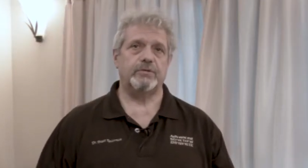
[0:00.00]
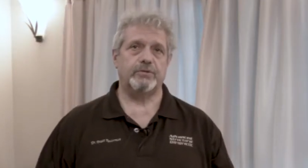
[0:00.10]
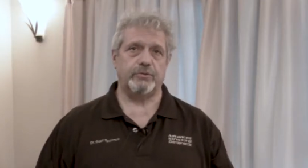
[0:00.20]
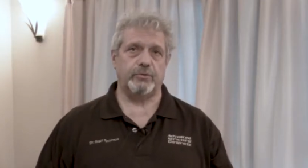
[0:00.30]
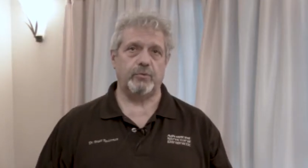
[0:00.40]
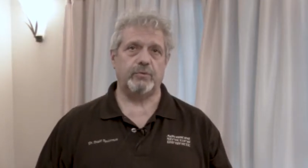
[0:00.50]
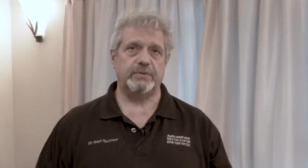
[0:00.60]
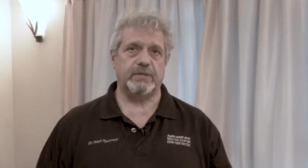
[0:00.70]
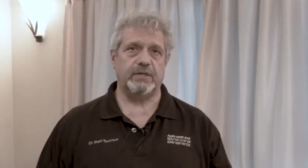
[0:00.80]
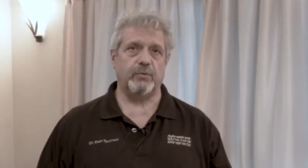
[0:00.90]
to
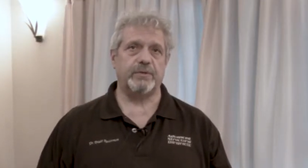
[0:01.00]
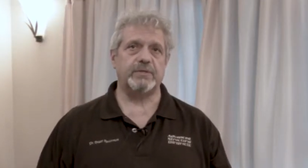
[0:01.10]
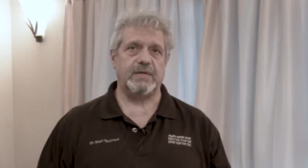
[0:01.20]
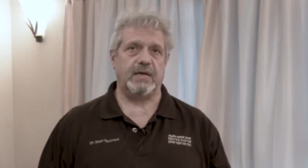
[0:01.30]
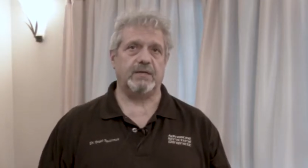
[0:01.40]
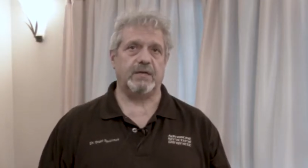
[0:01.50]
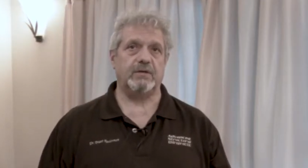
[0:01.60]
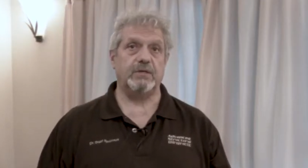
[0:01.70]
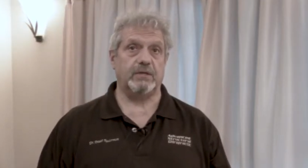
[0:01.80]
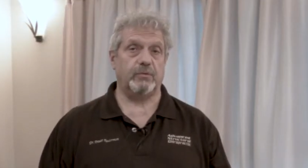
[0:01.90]
dealing with standing
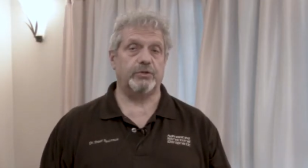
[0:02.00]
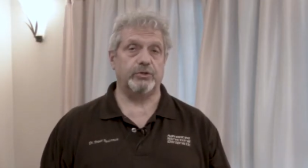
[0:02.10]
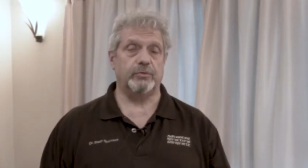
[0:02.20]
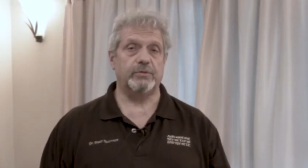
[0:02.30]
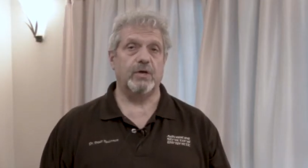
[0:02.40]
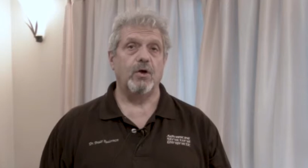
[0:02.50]
and dealing with shoes.